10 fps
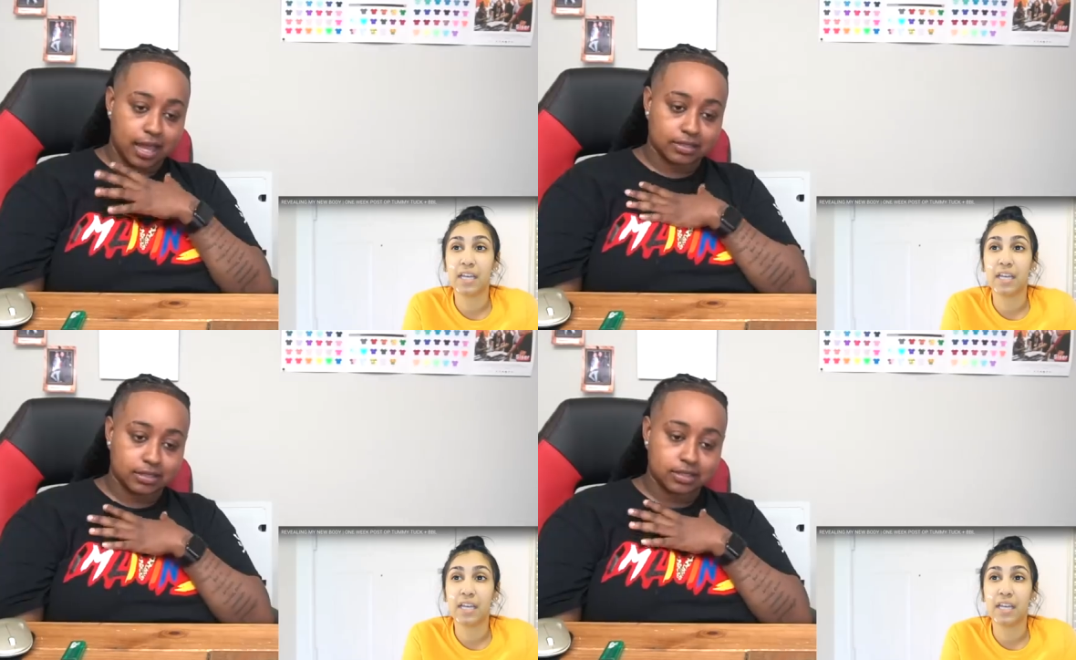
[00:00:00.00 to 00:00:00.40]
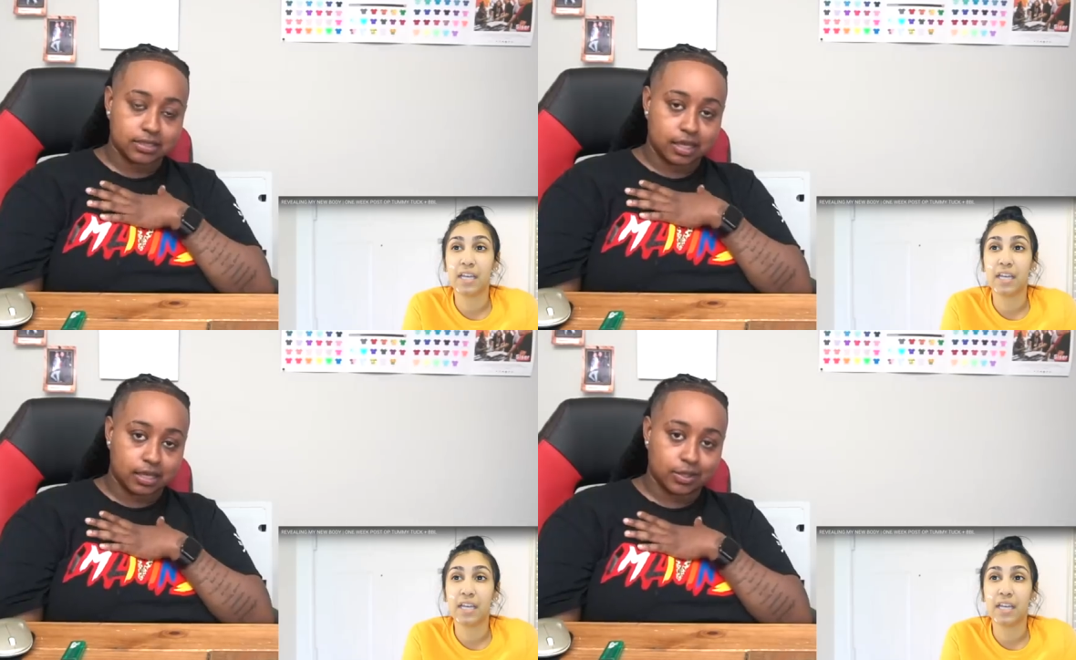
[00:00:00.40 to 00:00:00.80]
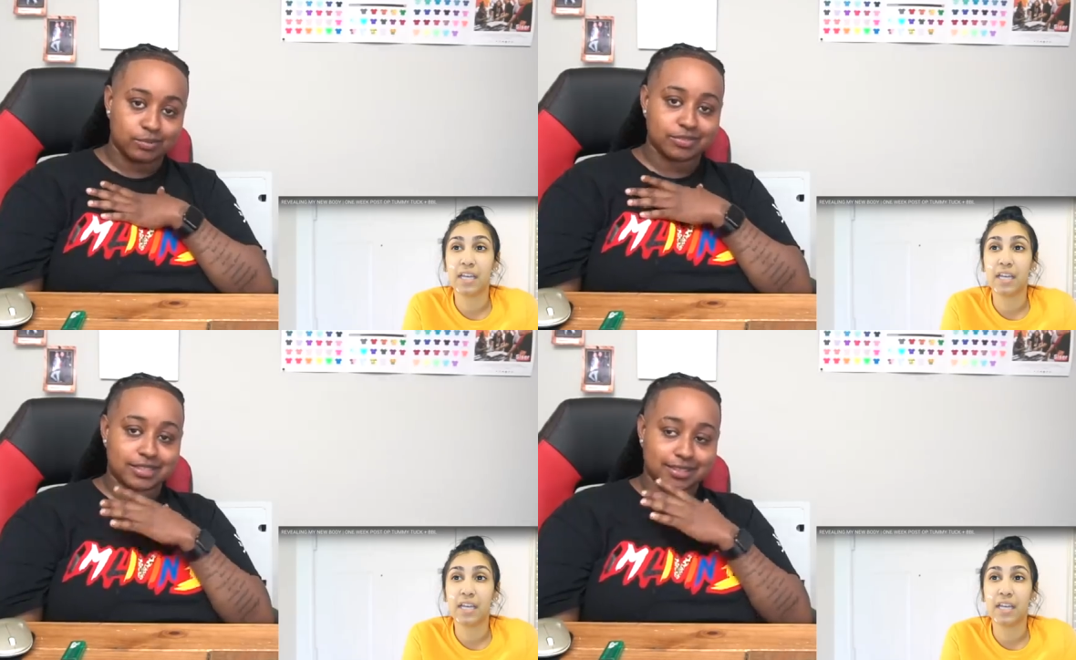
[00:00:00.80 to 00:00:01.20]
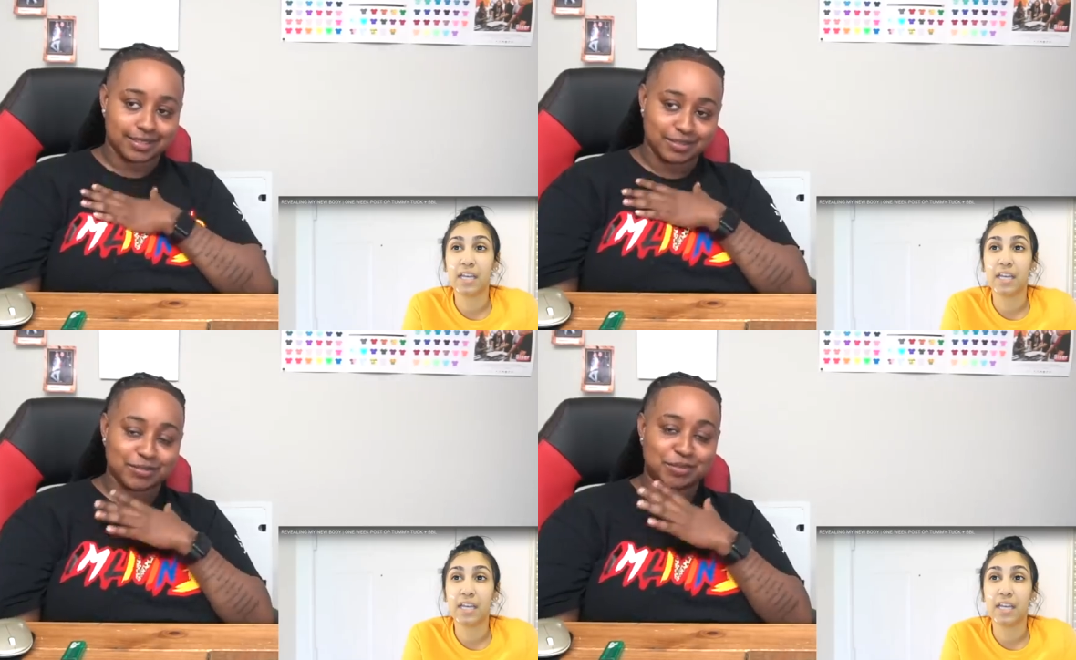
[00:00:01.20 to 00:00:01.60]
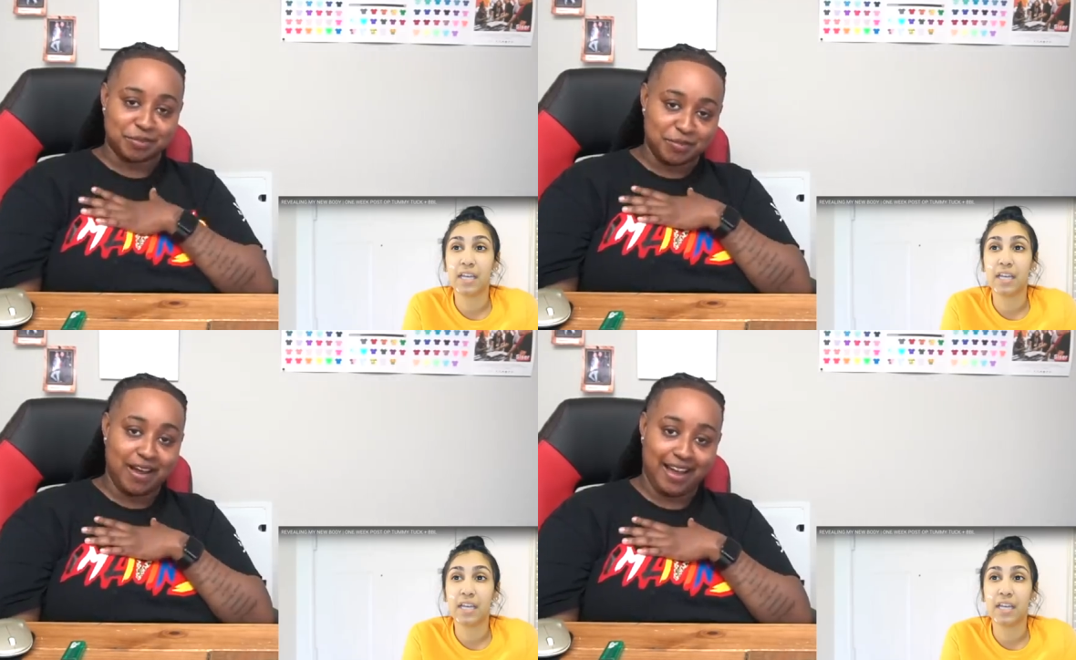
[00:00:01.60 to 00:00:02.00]
Speaker 1: I just think you was a little
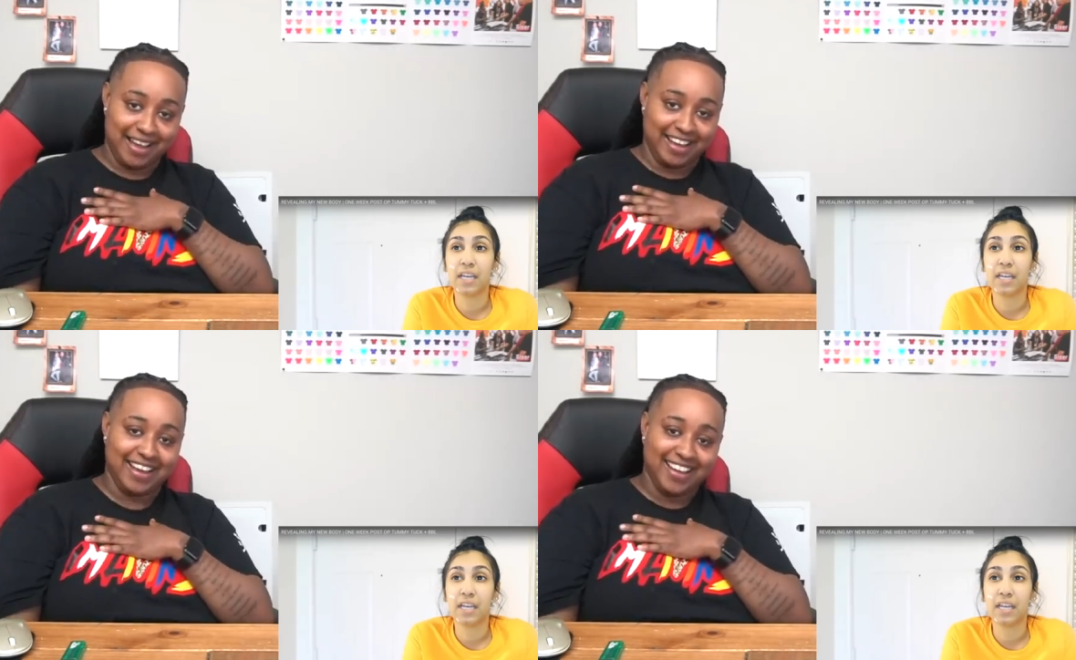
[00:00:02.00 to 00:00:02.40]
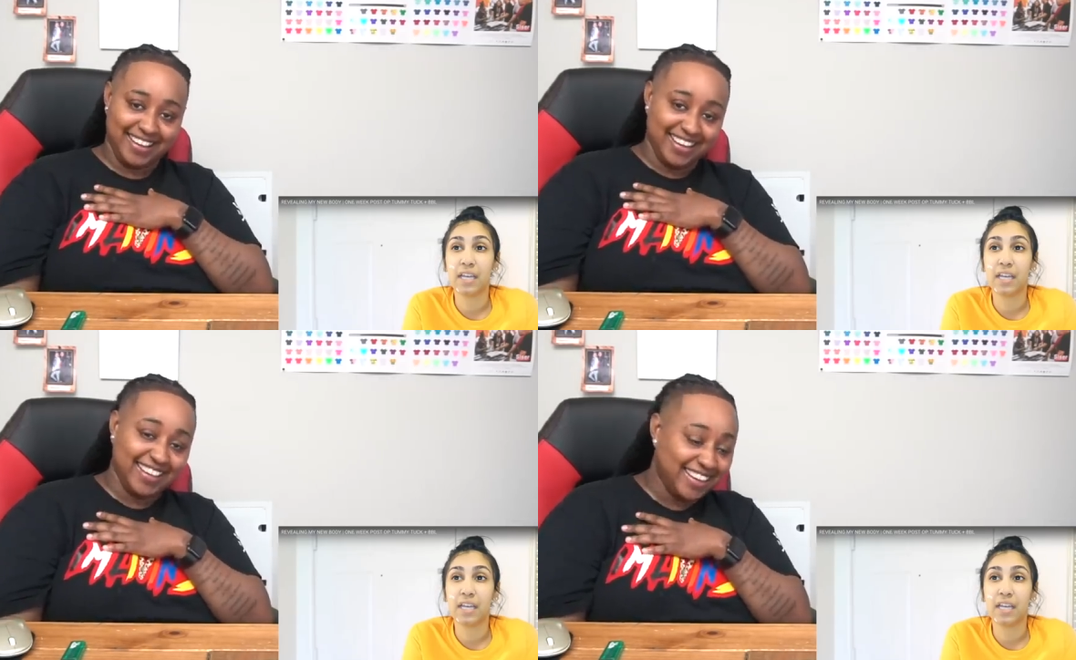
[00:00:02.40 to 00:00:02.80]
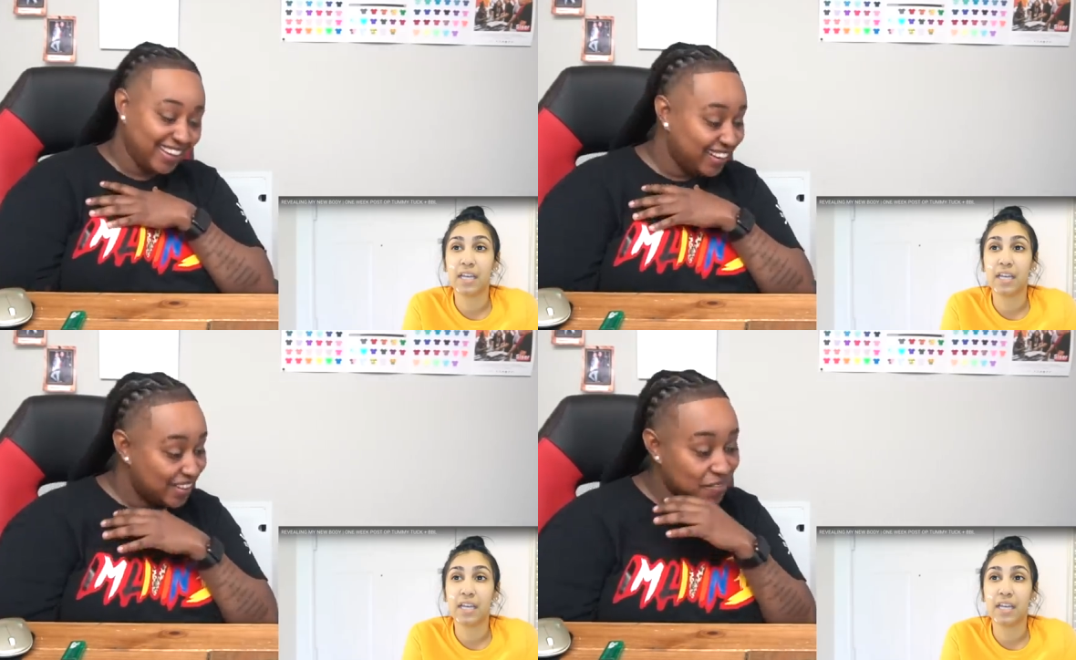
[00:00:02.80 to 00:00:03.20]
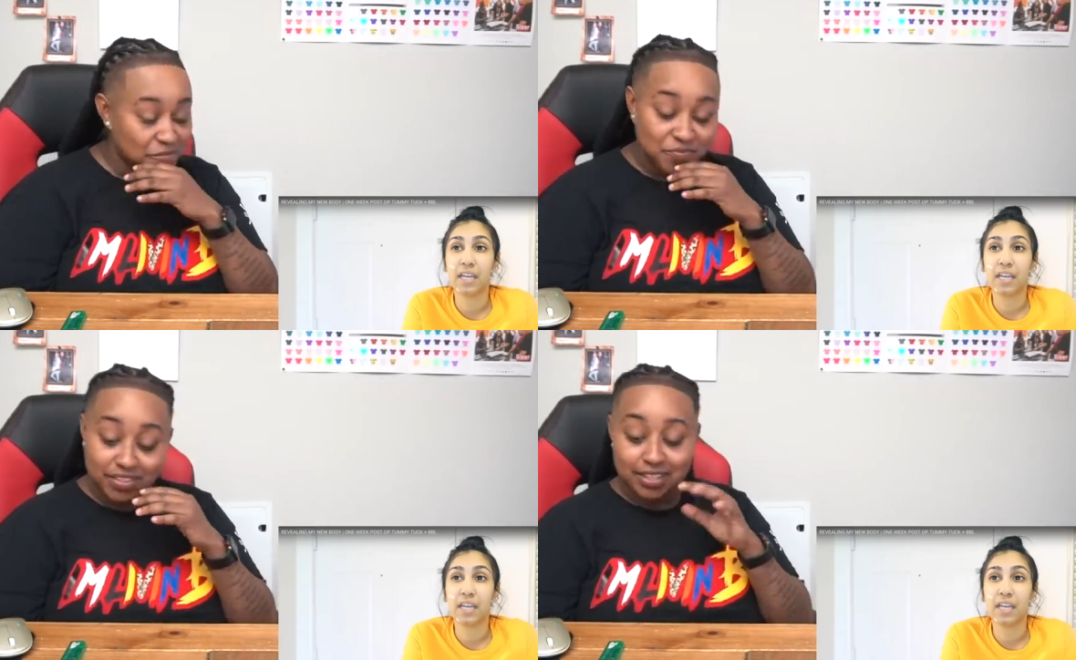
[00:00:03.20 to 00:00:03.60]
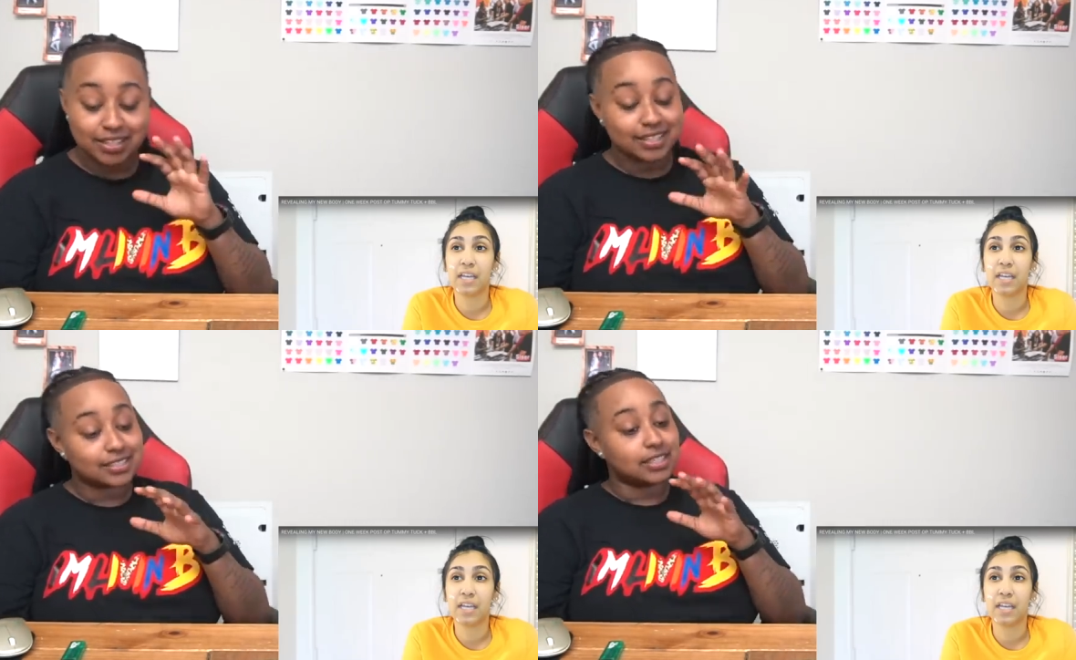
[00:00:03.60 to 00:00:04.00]
too high.
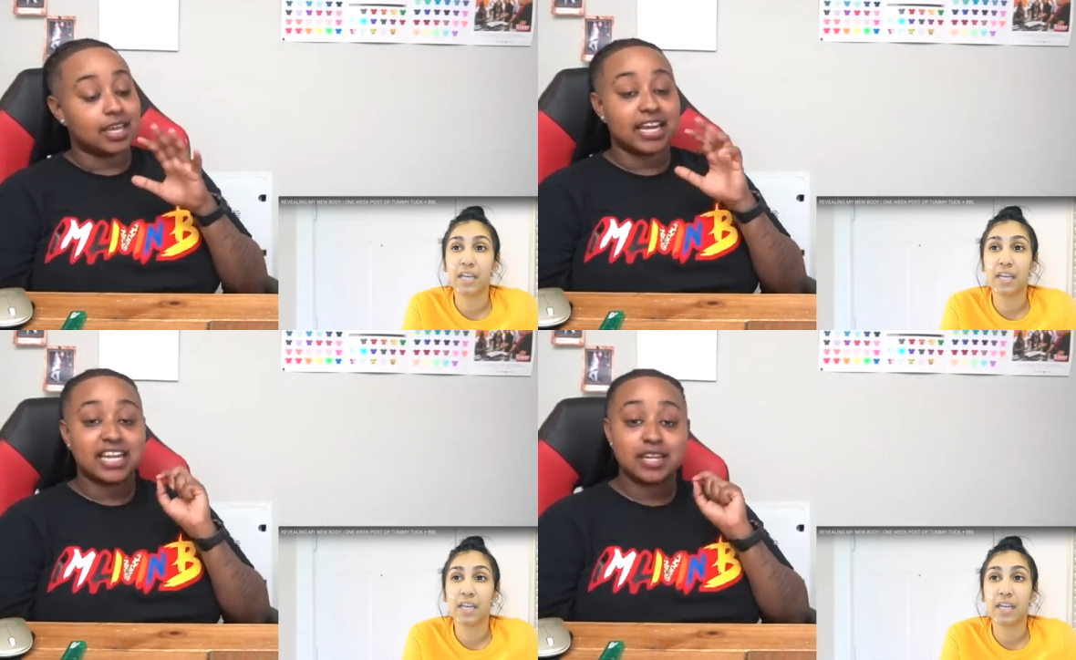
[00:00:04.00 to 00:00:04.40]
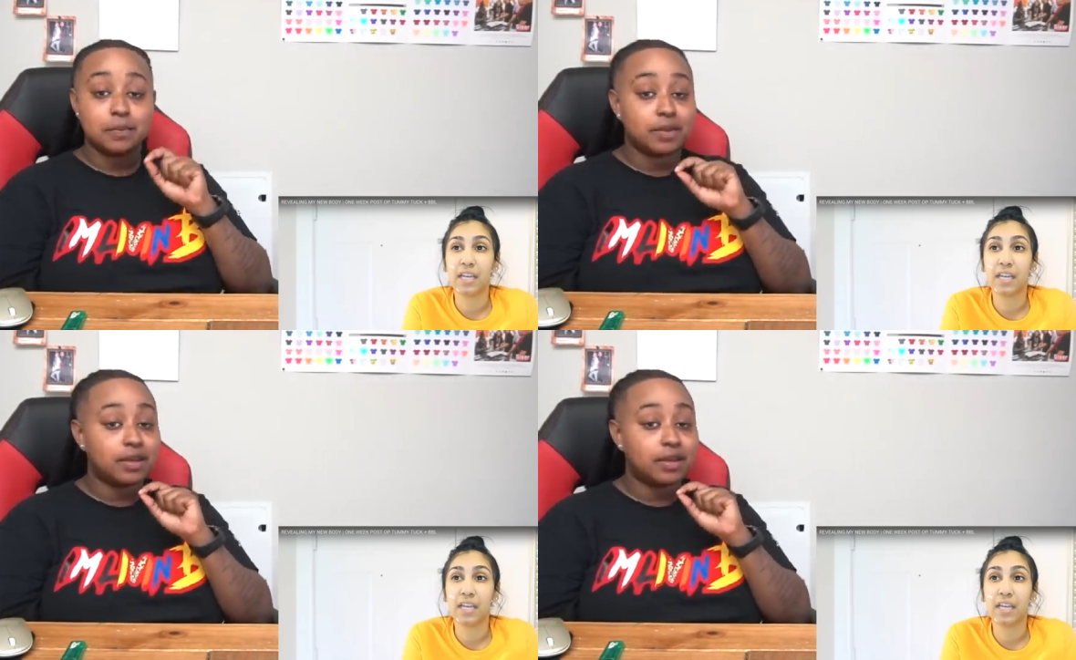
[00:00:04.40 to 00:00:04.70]
Listen, any